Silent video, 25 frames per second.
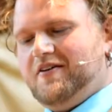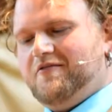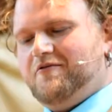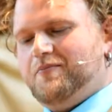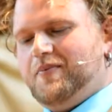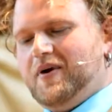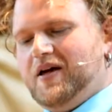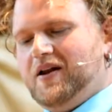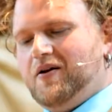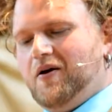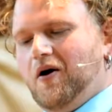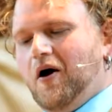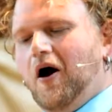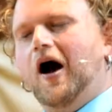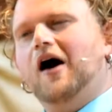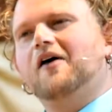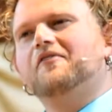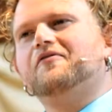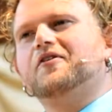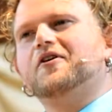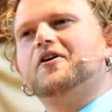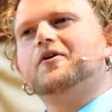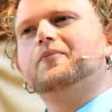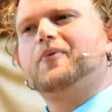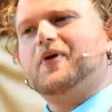have been
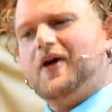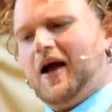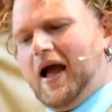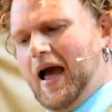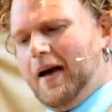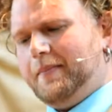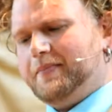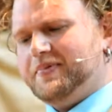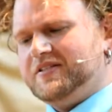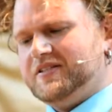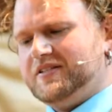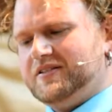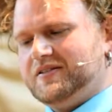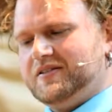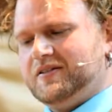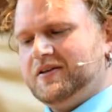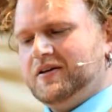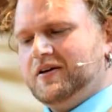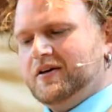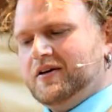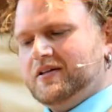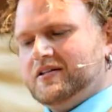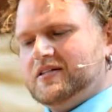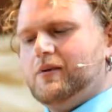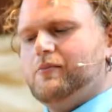offered. Perhaps
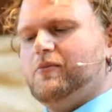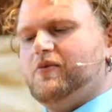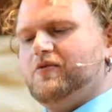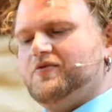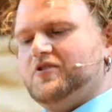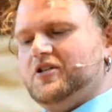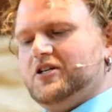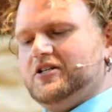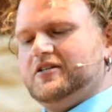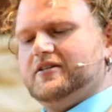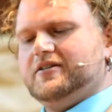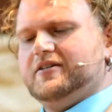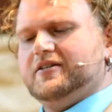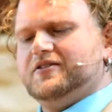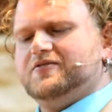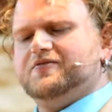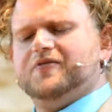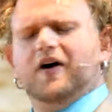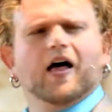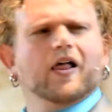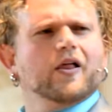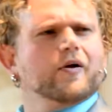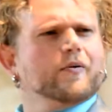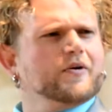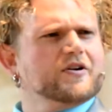some of Jesus'
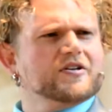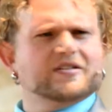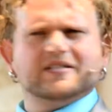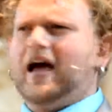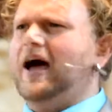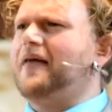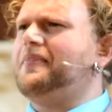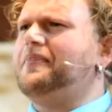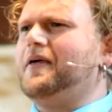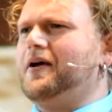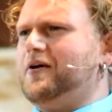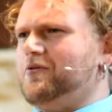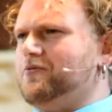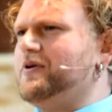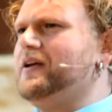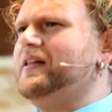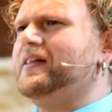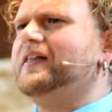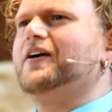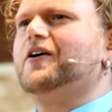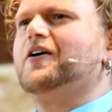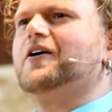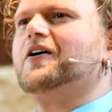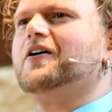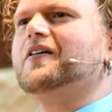followers got there
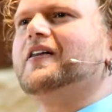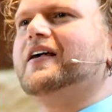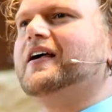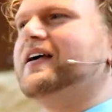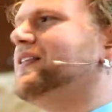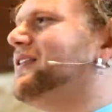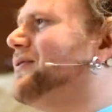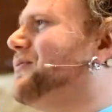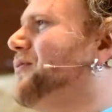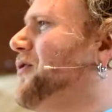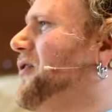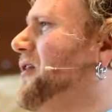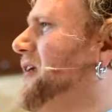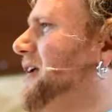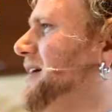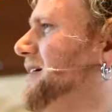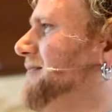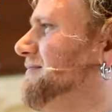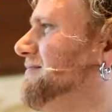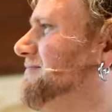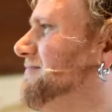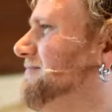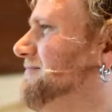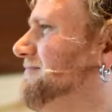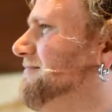really early in the
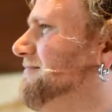morning.